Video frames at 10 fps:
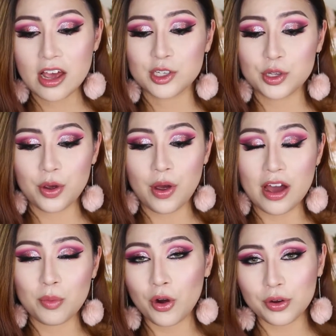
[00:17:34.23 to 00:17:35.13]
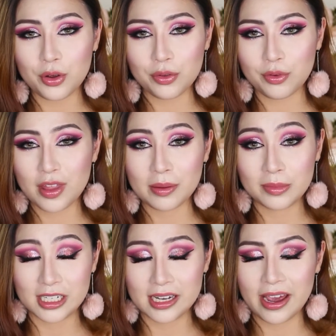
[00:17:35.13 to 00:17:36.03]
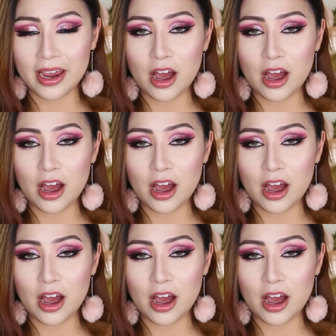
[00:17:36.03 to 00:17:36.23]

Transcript: so I won't go through them today.